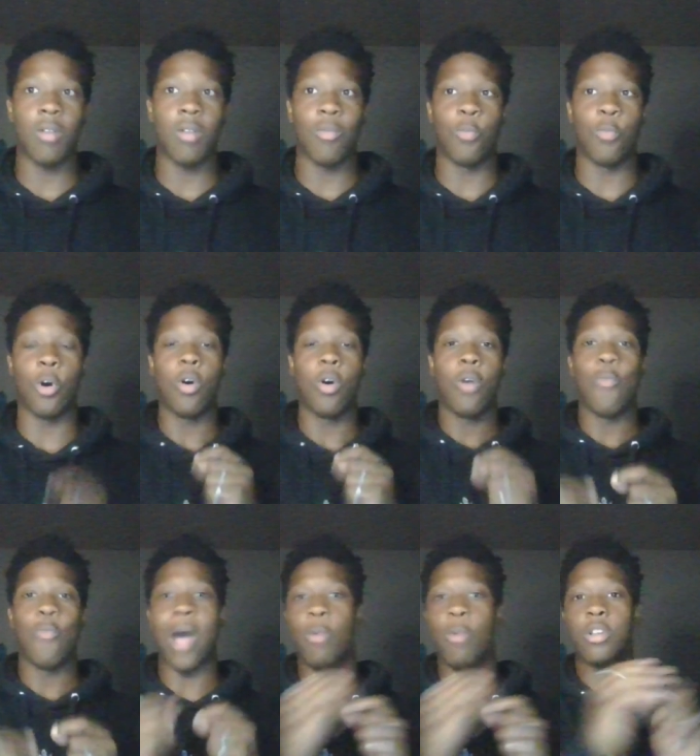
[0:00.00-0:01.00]
well,
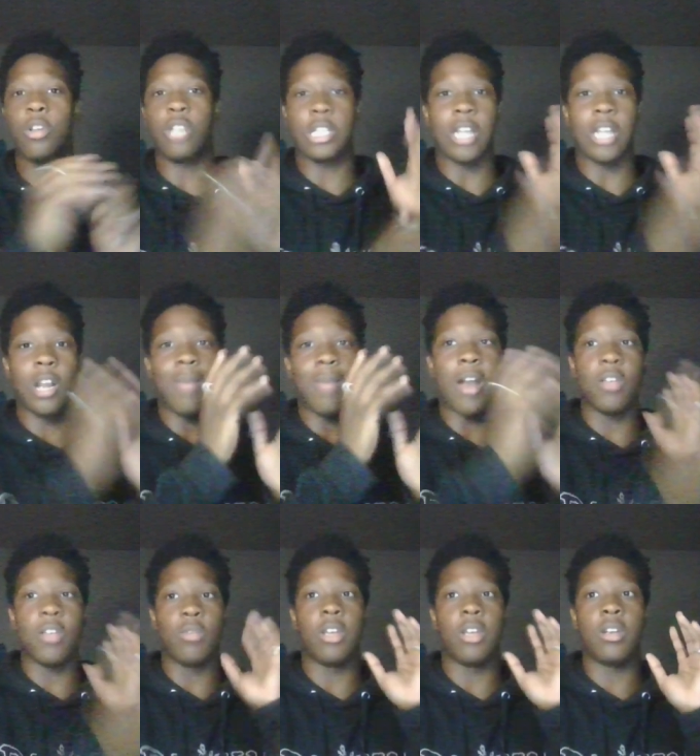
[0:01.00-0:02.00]
why weren't y'all talking about
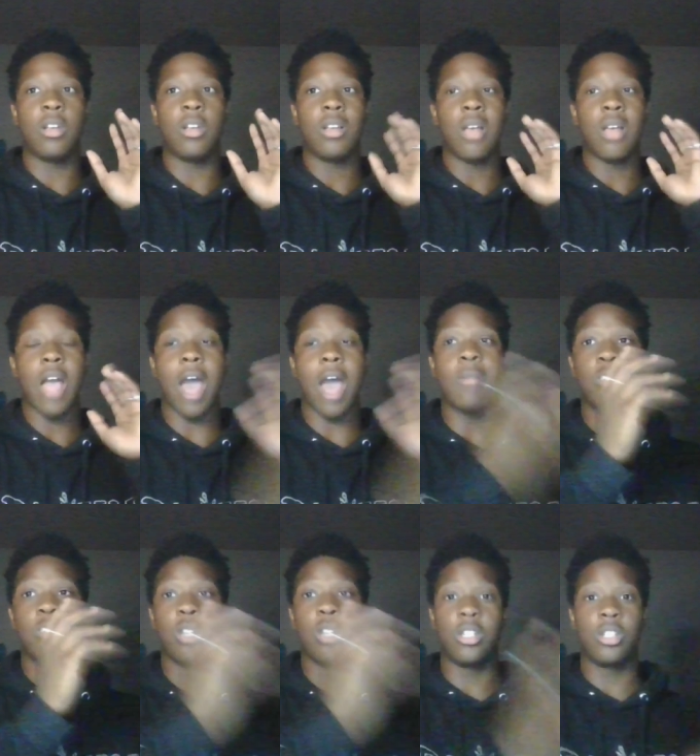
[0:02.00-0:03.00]
it when Adam
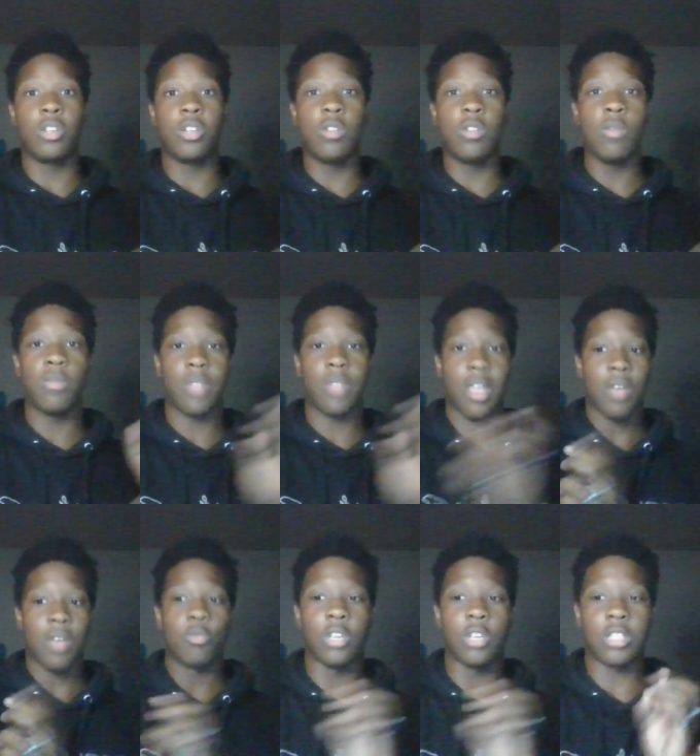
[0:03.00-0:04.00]
22
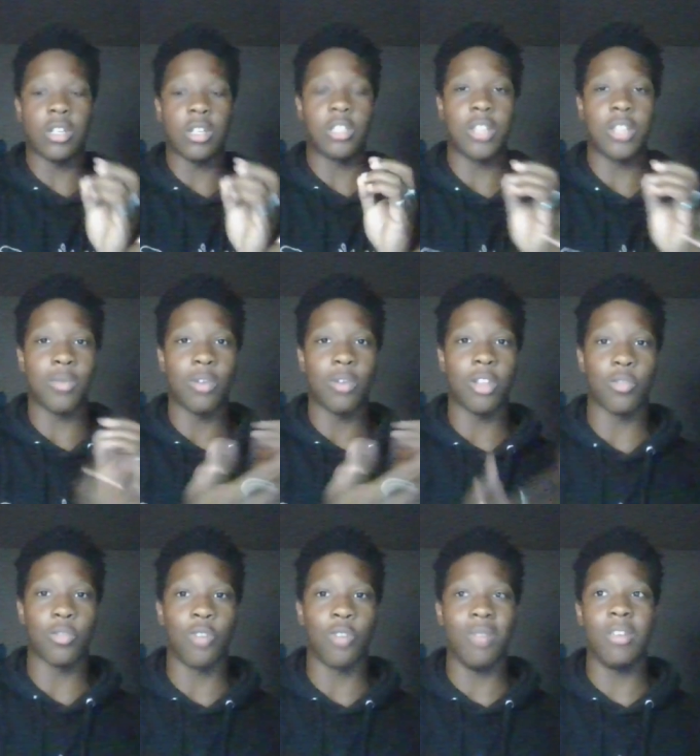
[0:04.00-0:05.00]
was sleeping with other
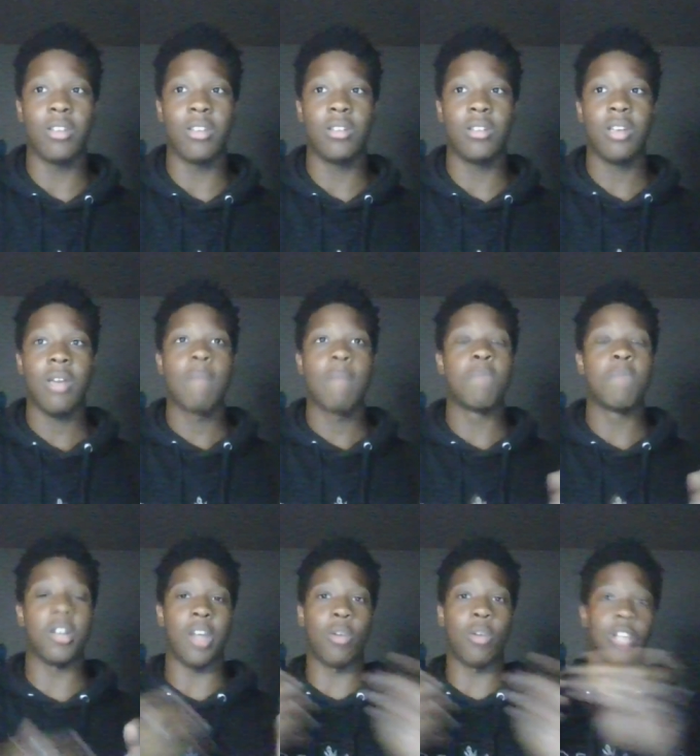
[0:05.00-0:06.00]
women, but
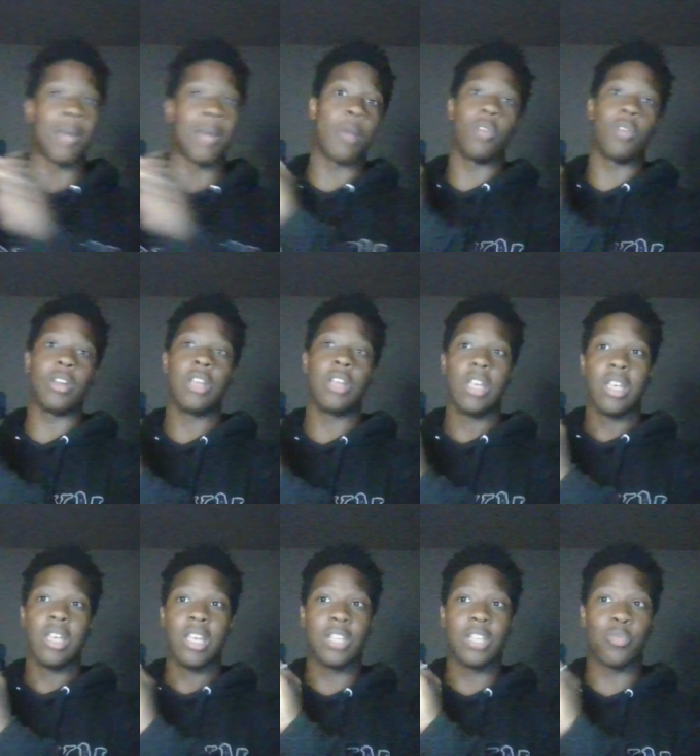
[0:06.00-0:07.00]
y'all want to talk about when
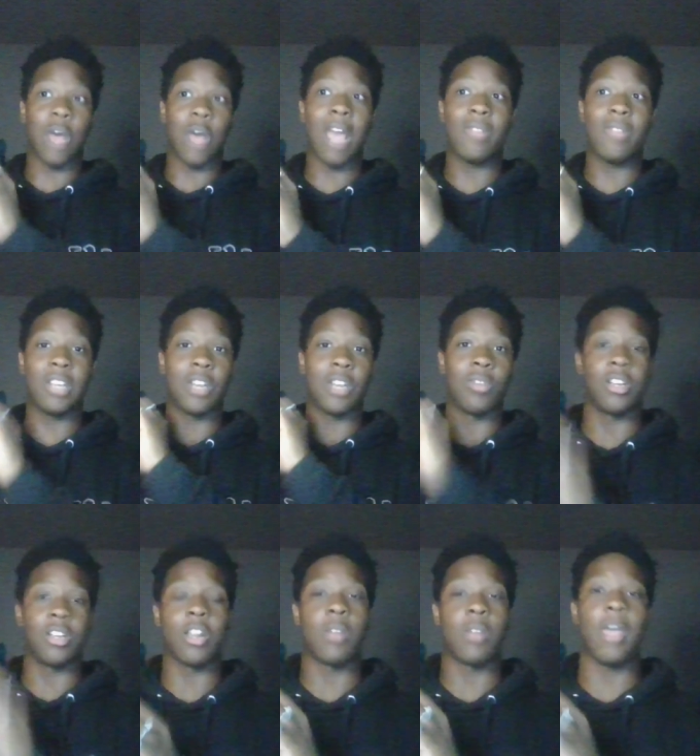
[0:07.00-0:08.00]
his wife did it with
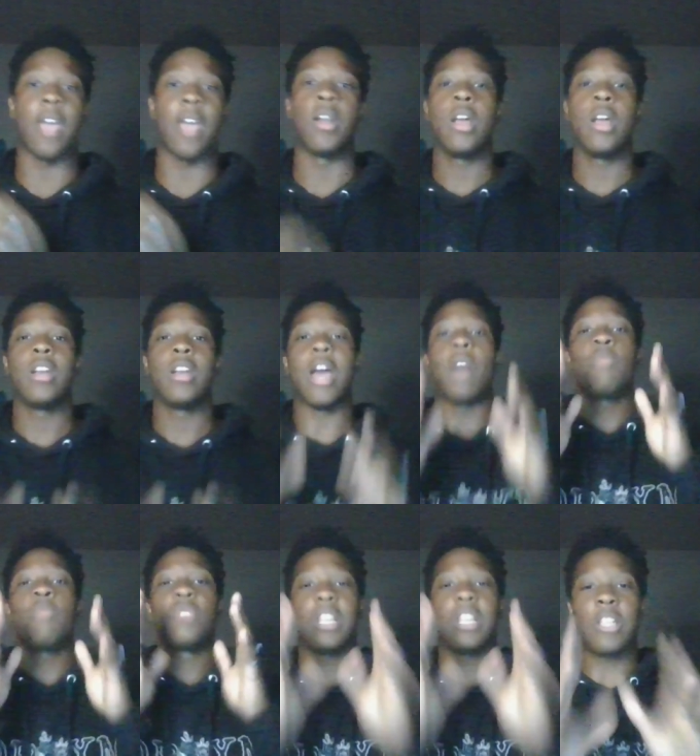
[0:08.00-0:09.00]
another man. Now,
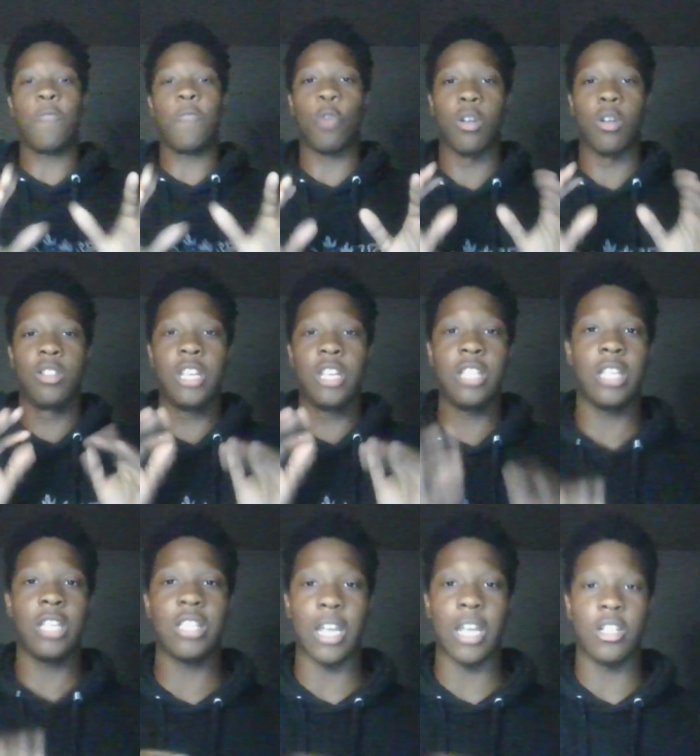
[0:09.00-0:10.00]
therefore, this
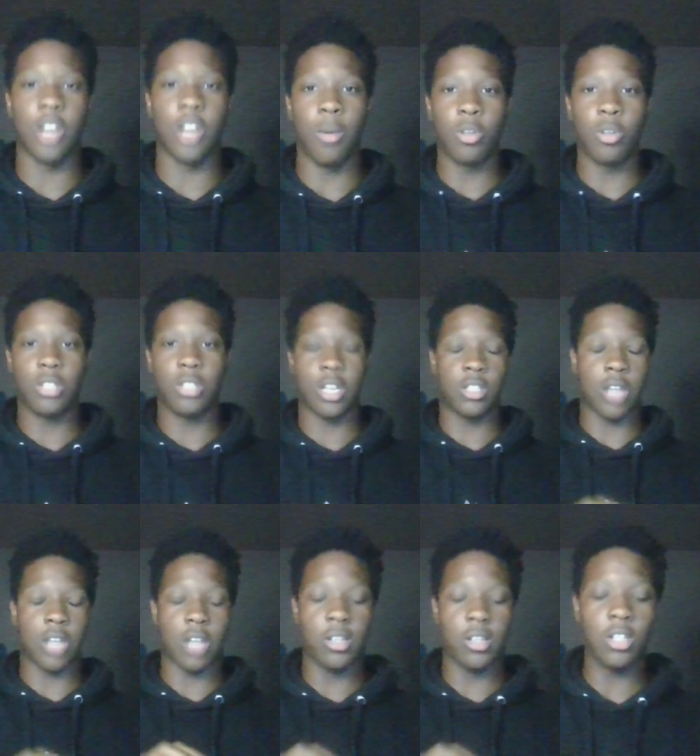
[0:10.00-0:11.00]
is a double, cause
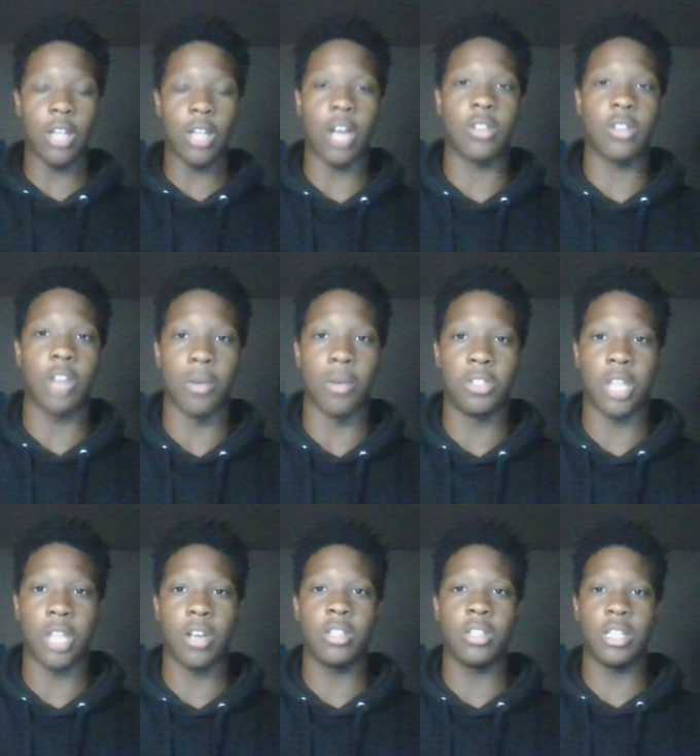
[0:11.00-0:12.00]
there's a lot of double
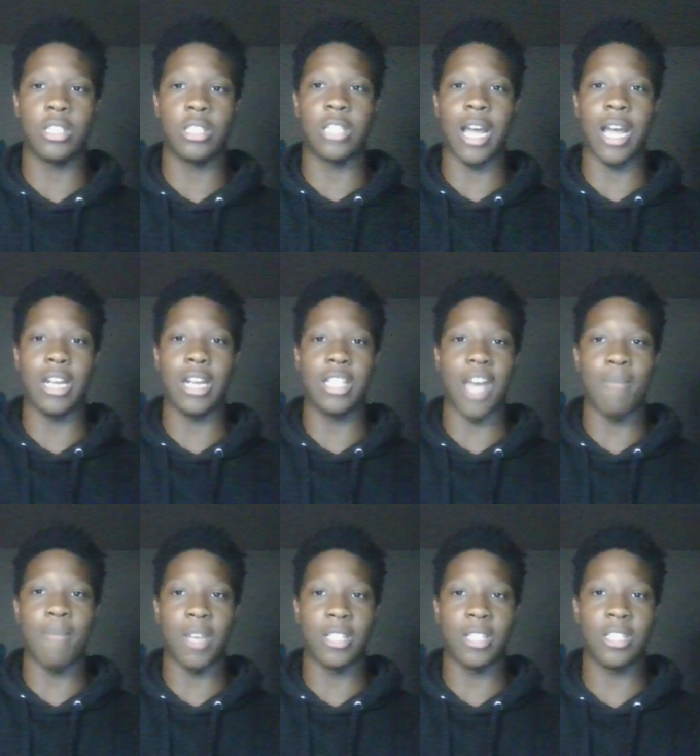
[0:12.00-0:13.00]
standards in society that
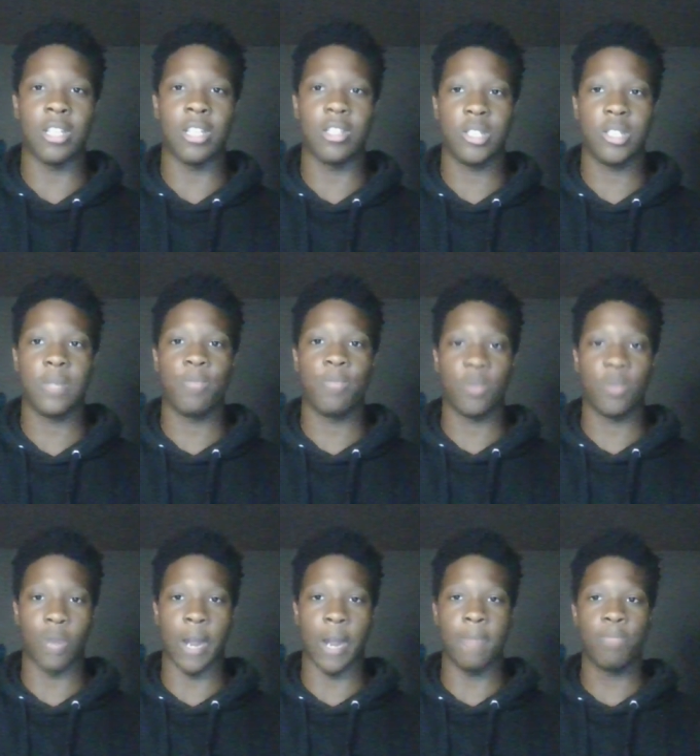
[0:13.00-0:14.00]
makes sense, right?